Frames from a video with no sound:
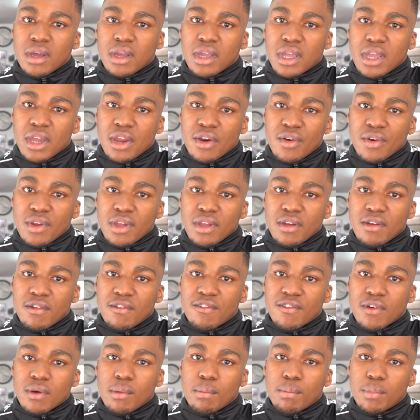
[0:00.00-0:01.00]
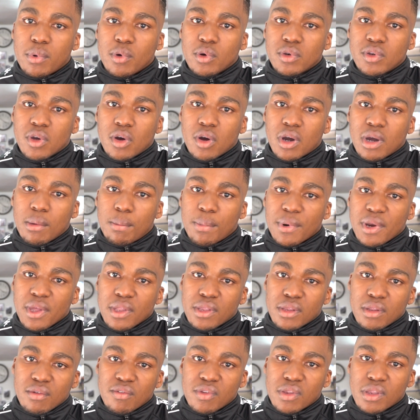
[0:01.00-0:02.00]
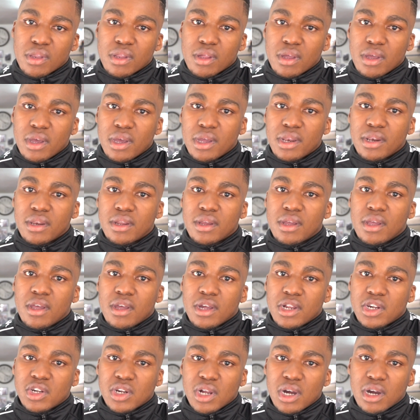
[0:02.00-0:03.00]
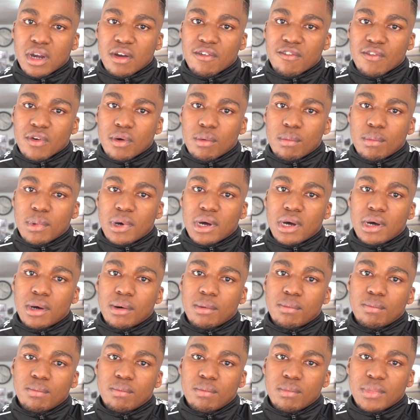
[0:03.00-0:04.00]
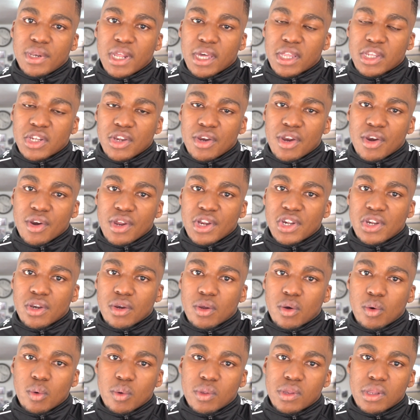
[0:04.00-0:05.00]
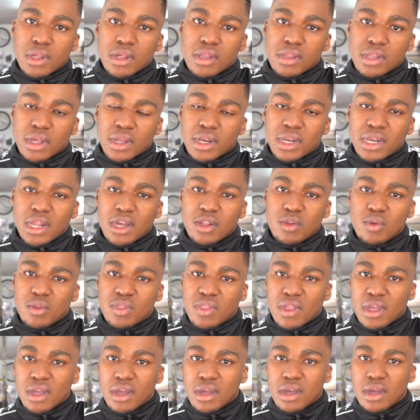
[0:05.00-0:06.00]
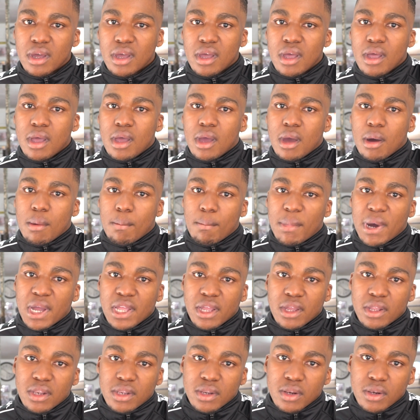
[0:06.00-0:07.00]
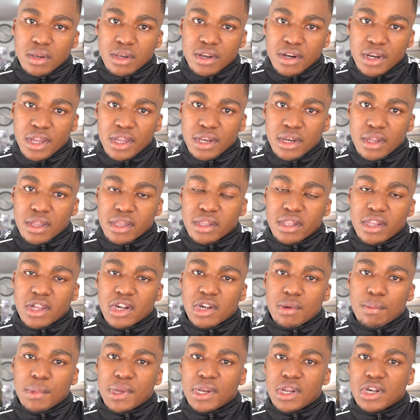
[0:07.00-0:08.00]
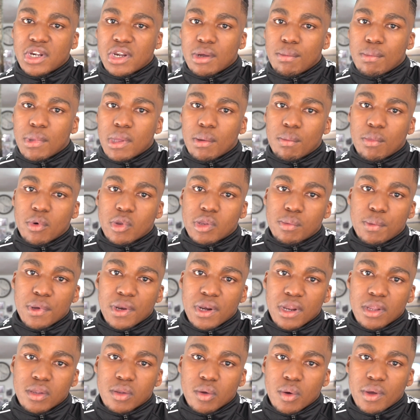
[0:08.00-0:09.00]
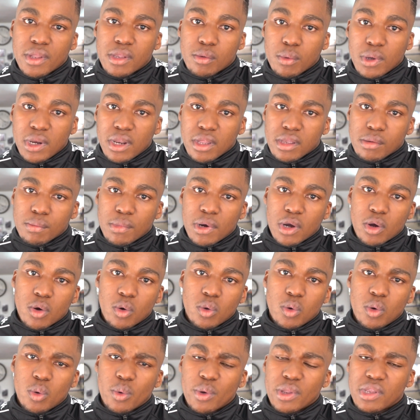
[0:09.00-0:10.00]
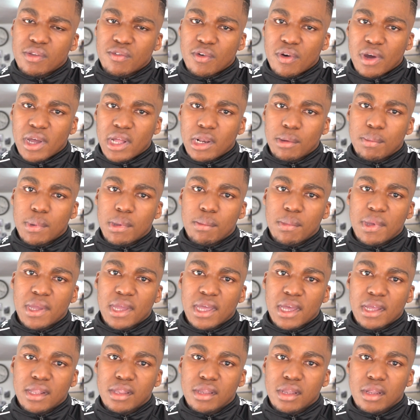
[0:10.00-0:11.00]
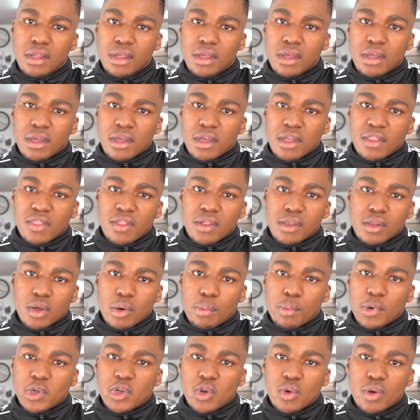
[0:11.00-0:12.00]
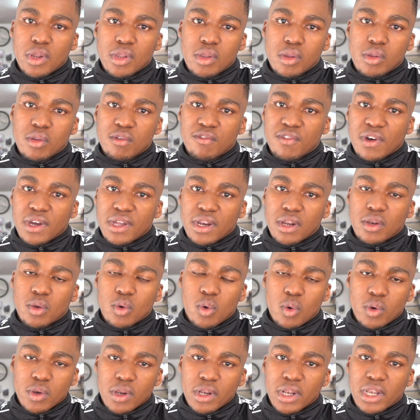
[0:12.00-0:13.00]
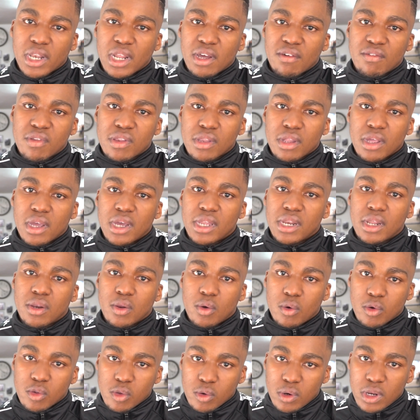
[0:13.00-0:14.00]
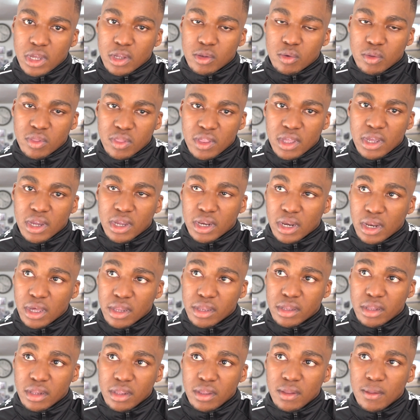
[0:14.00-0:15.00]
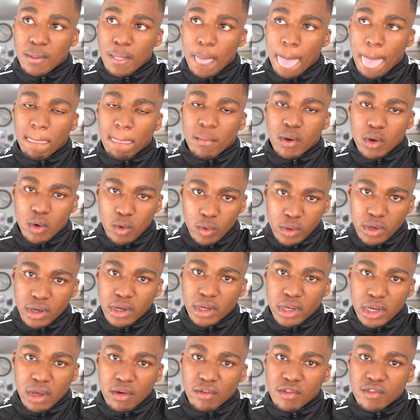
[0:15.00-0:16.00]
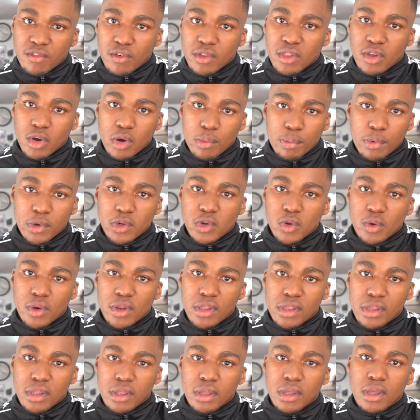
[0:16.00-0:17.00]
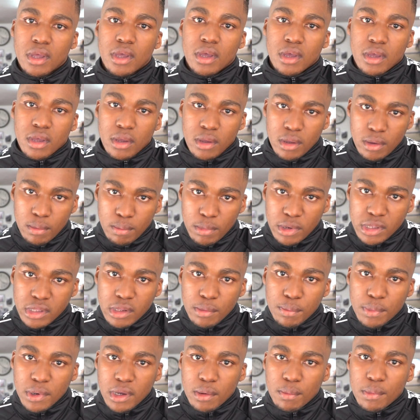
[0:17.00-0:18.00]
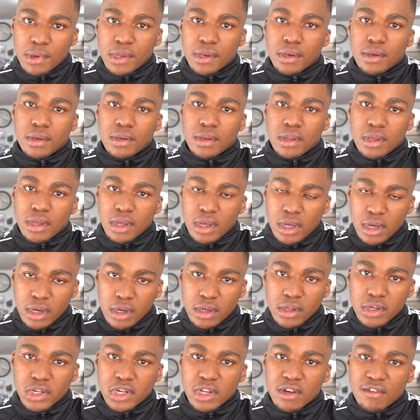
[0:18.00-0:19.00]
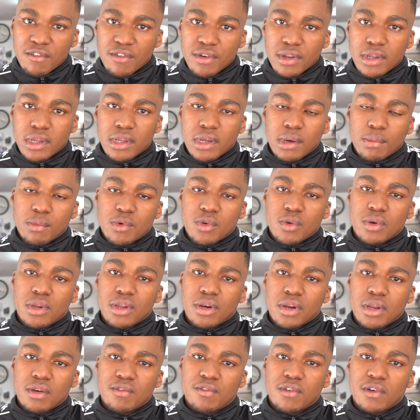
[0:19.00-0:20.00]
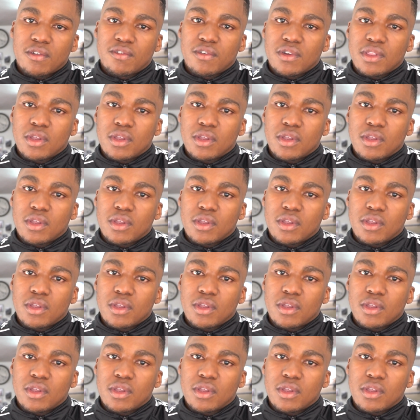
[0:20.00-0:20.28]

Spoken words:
Gary from Bulldog Abrasives, and Jacques from Next Generation Coatings. I'd like to thank my trainer slash manager, Mimo Spirito, as well as Marco Lewis for helping me get this opportunity to fight at Golden Gloves. And I'd also like to thank, lastly, Golden Gloves for the opportunity. Mr. Berman, Uncle Jeffrey, I'm truly grateful for